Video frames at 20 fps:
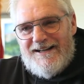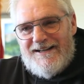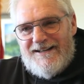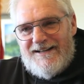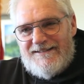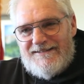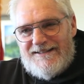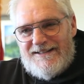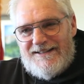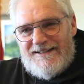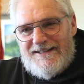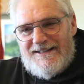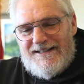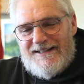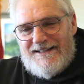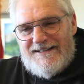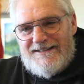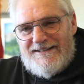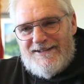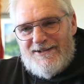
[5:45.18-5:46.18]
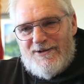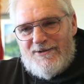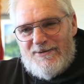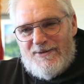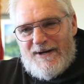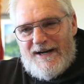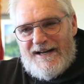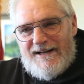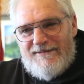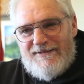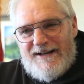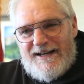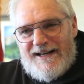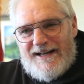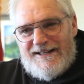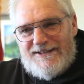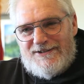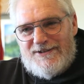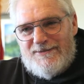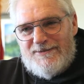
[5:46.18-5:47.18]
the Hawaii
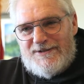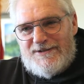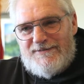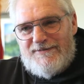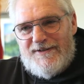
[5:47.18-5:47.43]
vacation was